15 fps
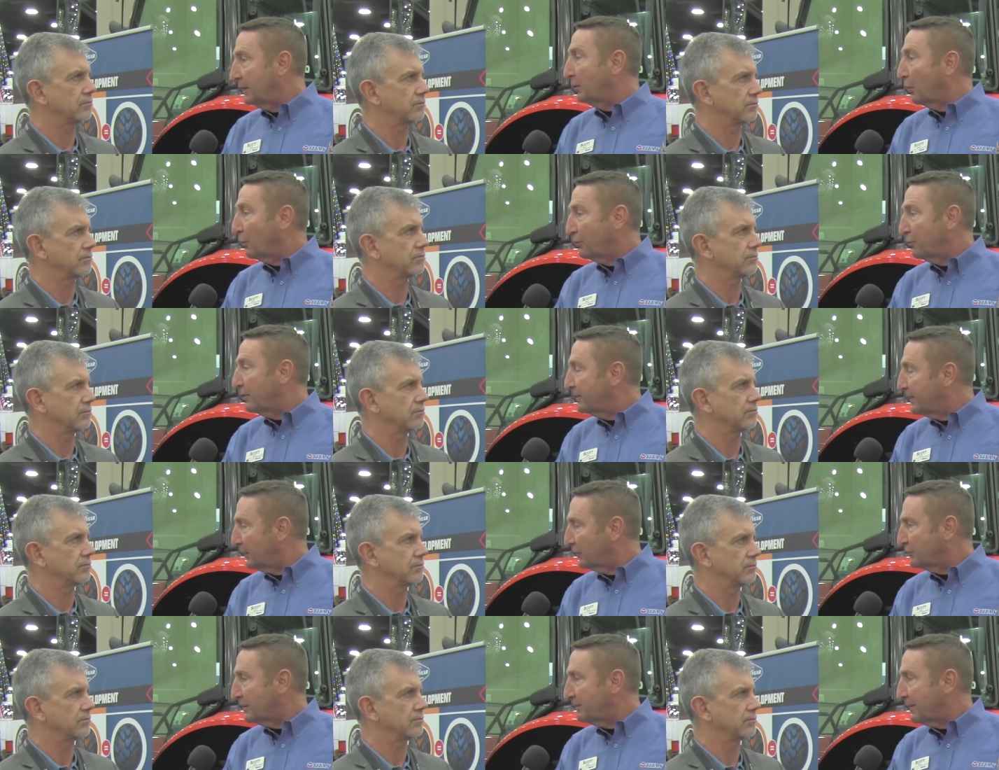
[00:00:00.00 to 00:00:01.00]
Speaker 1: go through the
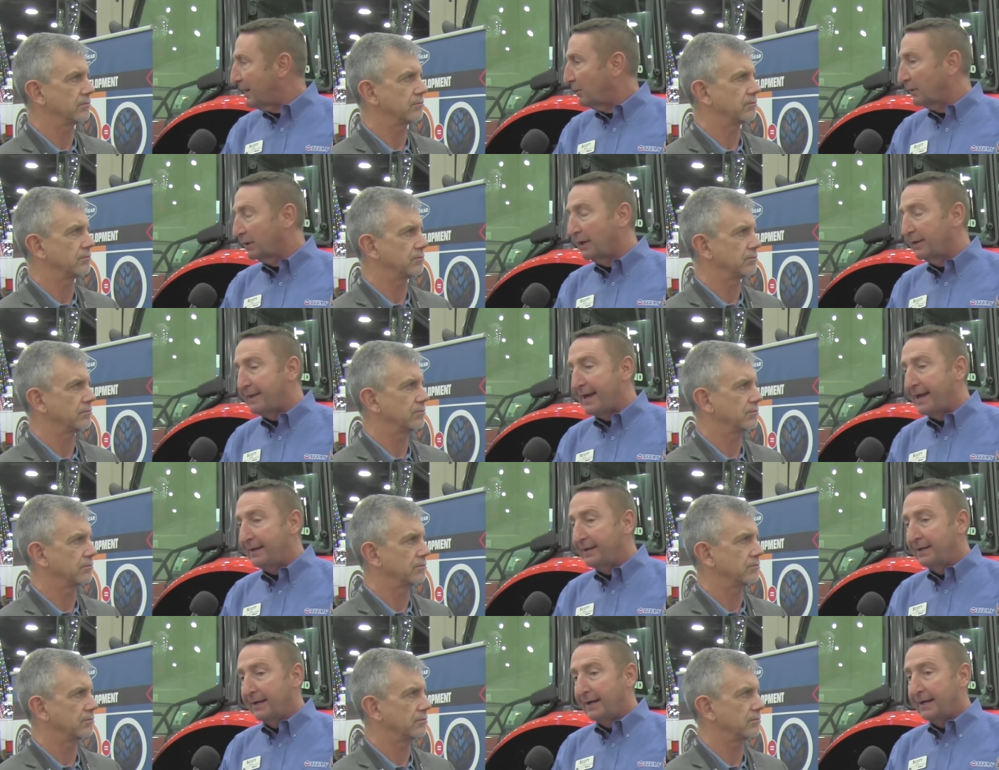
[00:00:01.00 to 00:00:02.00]
dealership network on
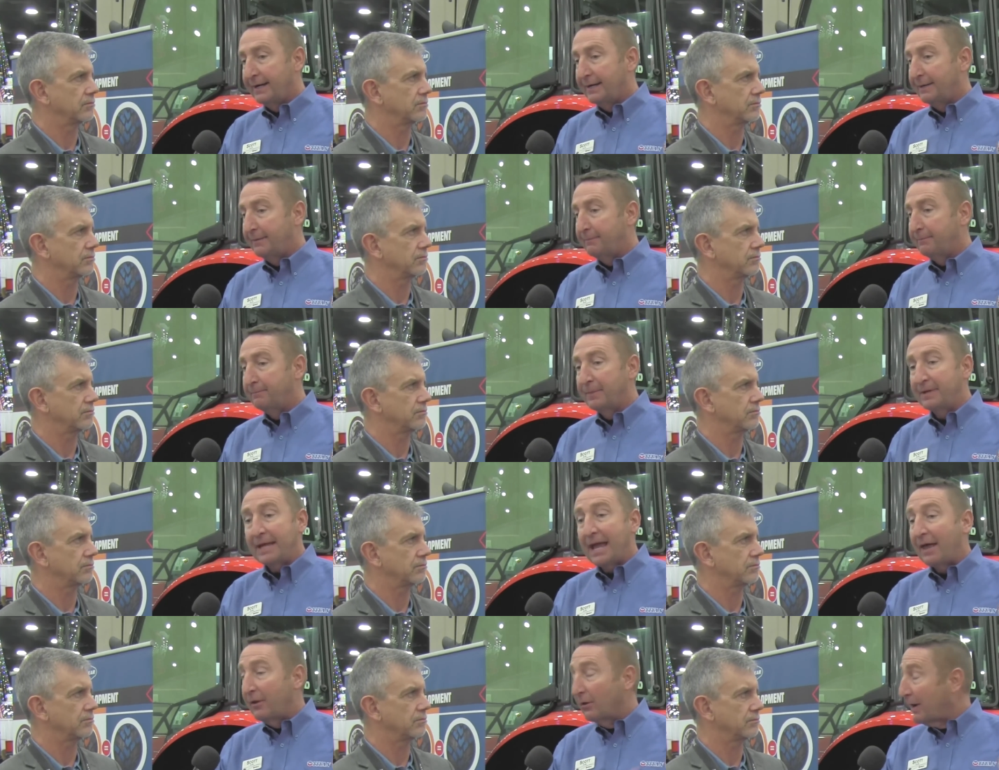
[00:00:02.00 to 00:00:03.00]
that. But
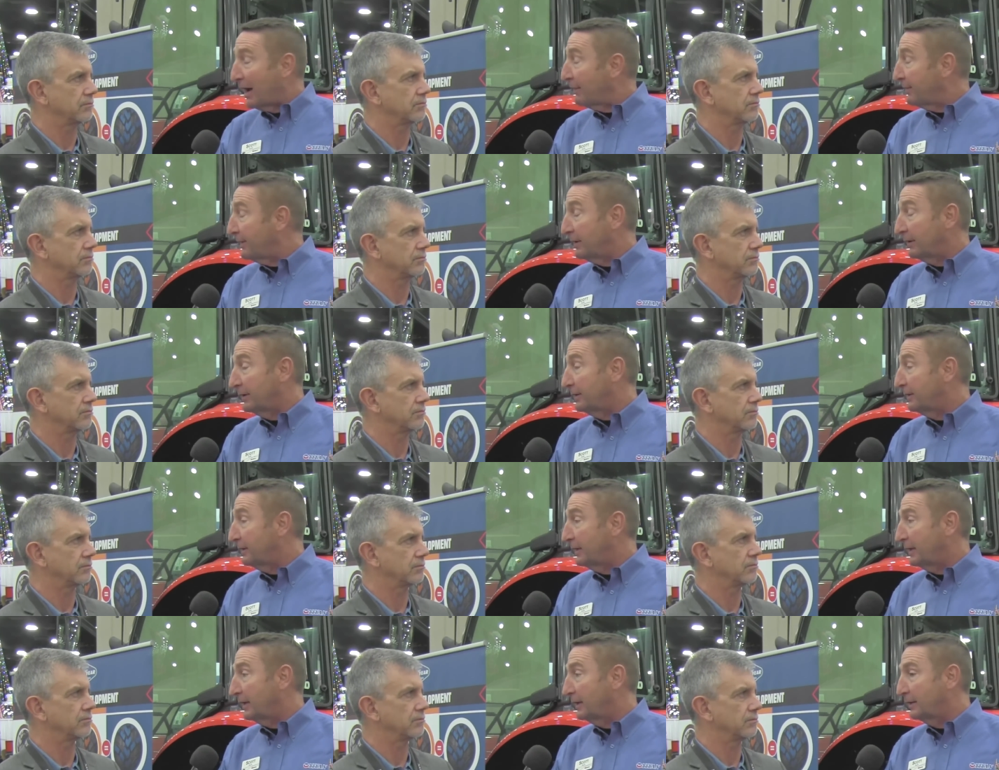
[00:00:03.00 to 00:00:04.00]
yeah, they're out there
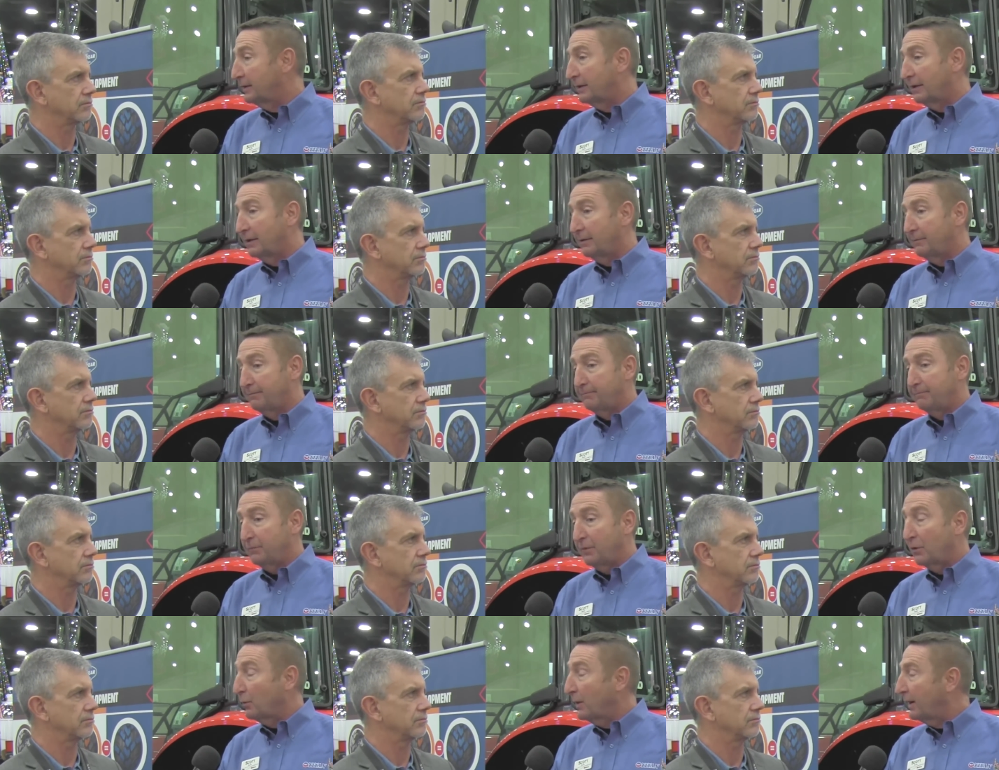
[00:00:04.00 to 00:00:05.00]
and
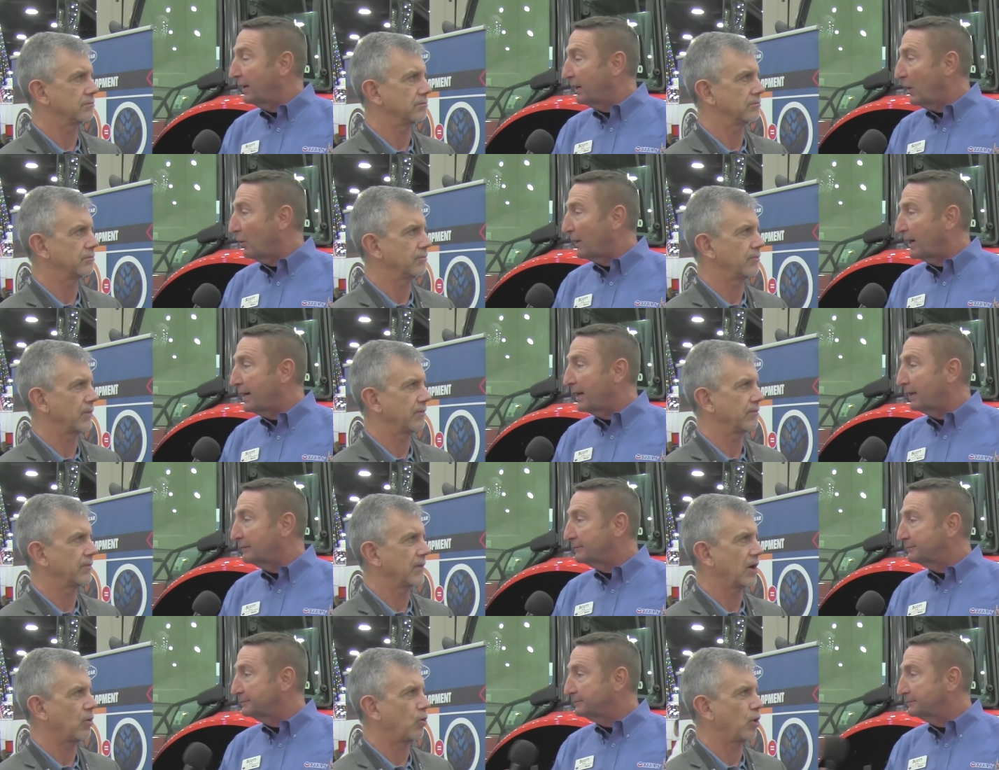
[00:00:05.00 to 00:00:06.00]
they're ready to go right
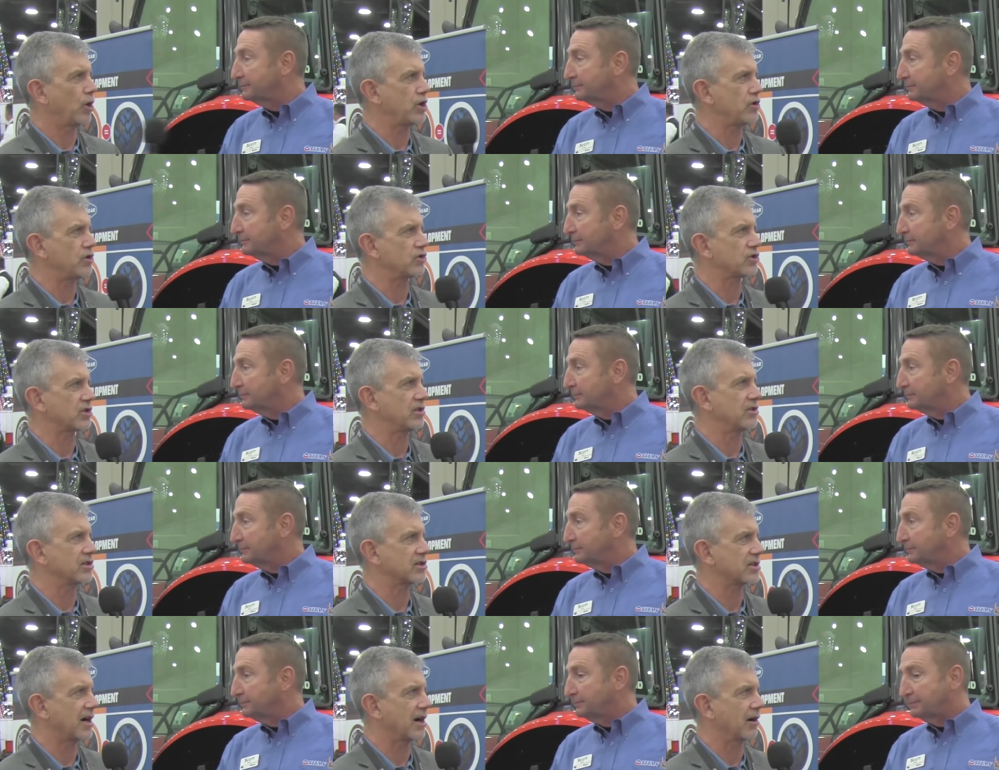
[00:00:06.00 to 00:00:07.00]
now.
Speaker 2: Where do you see
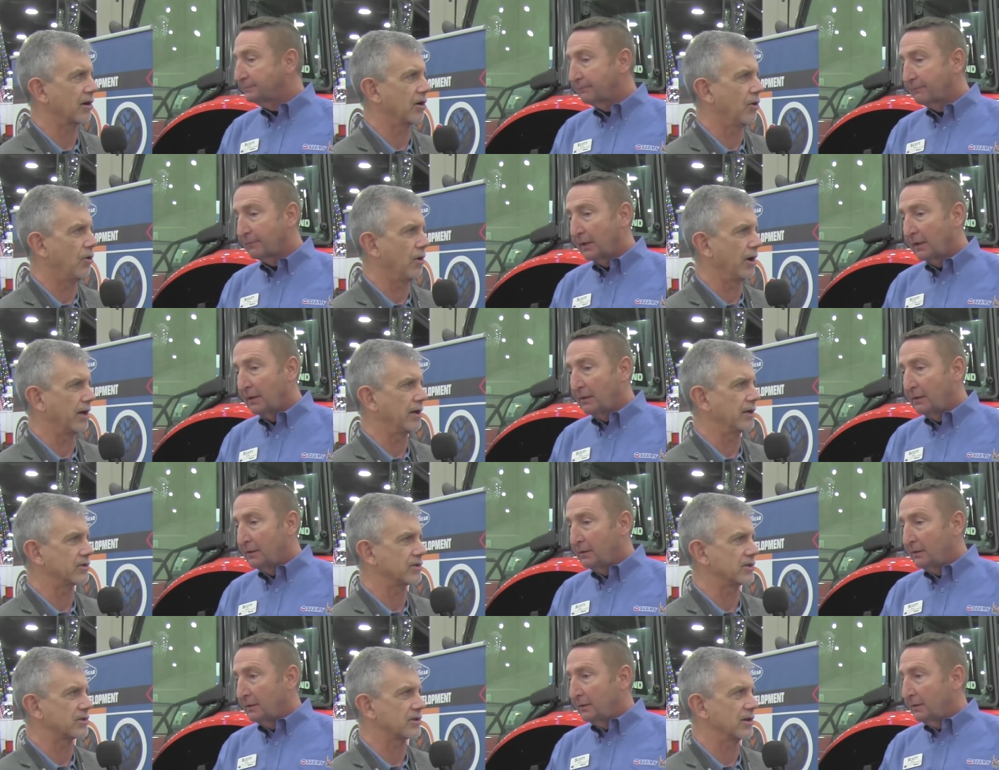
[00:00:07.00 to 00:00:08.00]
this tire going?
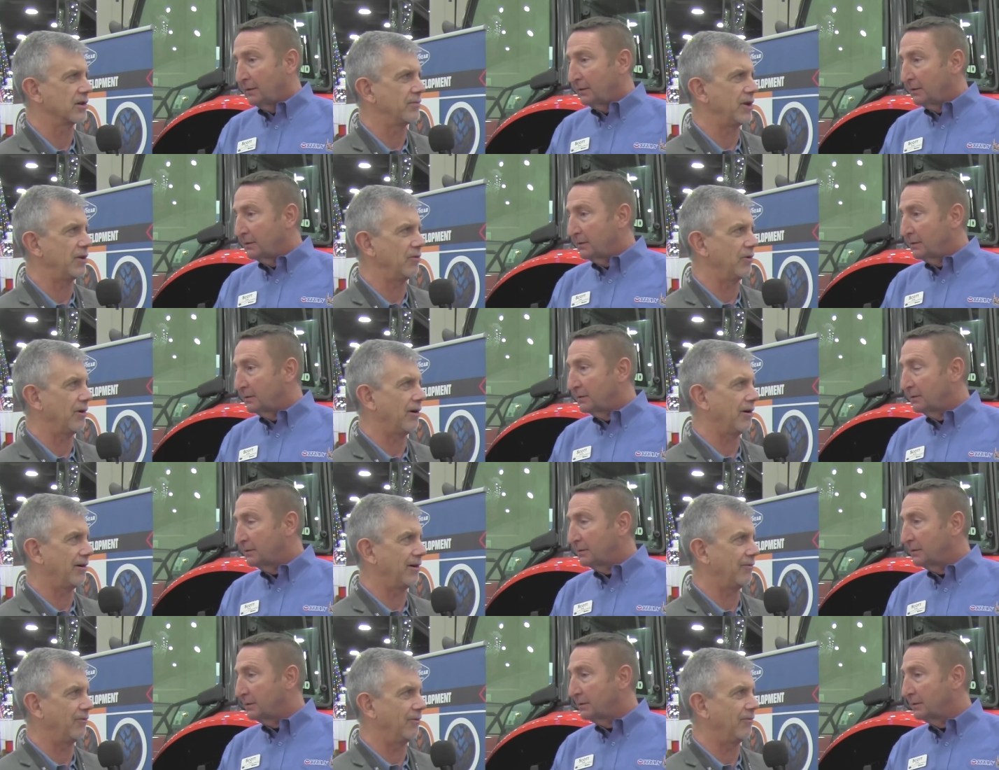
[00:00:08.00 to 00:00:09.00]
Is this going to be
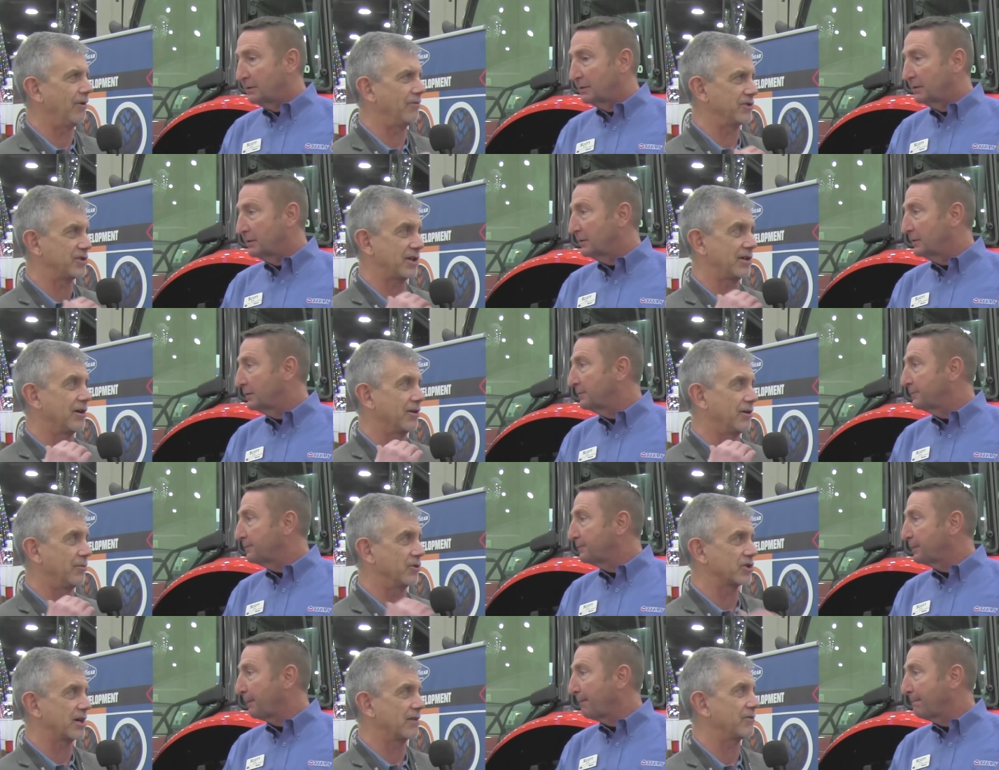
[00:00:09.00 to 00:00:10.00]
what we see on
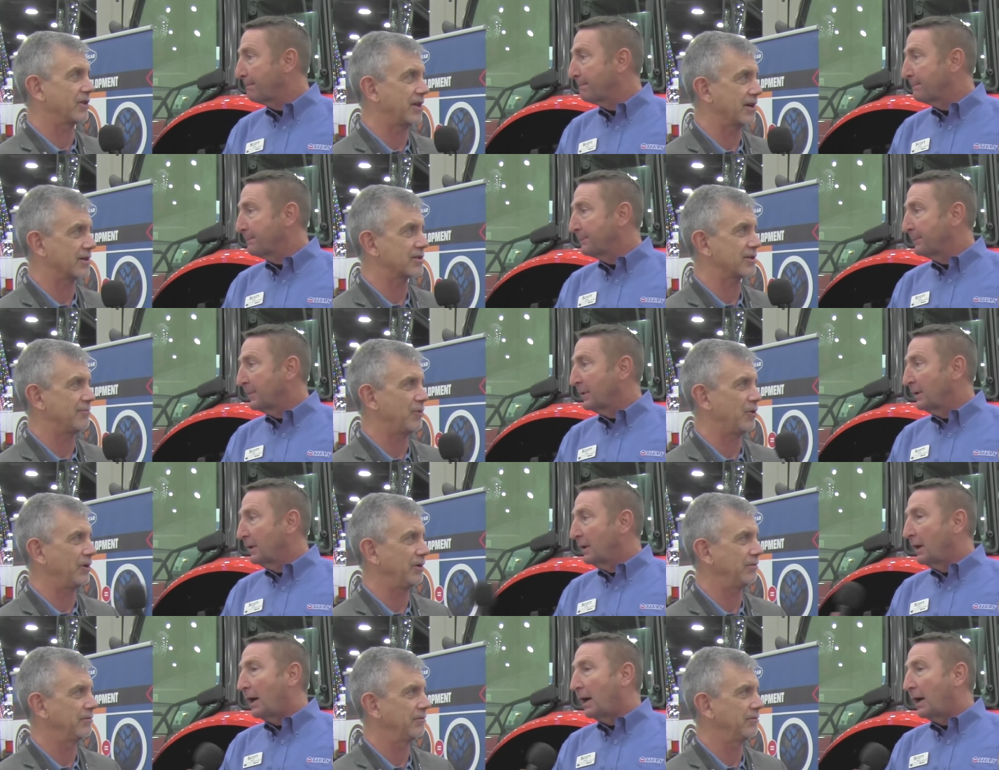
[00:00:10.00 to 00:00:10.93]
almost everything at some point?